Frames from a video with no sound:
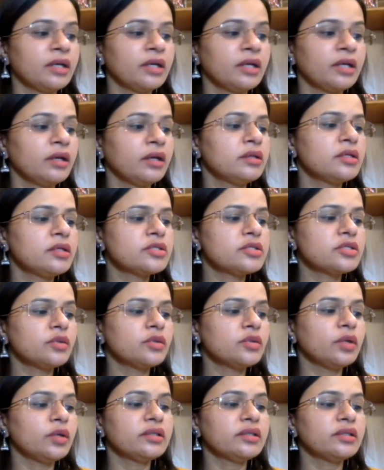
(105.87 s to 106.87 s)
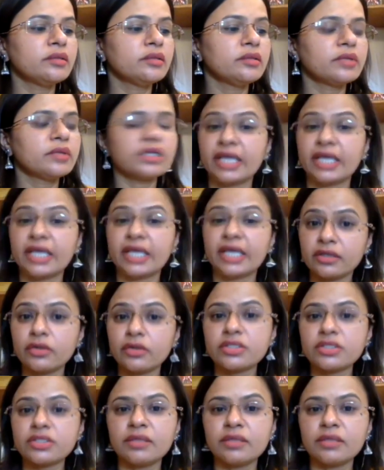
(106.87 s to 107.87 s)
No, so the
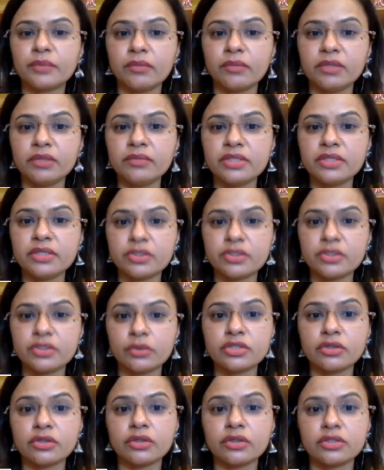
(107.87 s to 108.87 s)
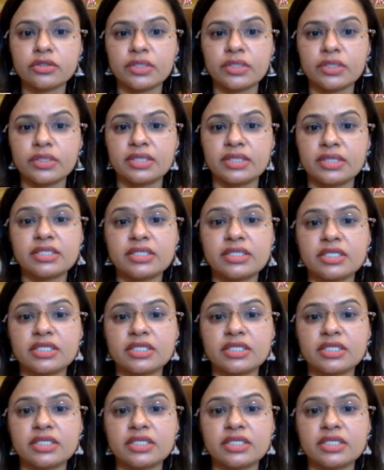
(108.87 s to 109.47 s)
diagnosing a problem is also not so easy.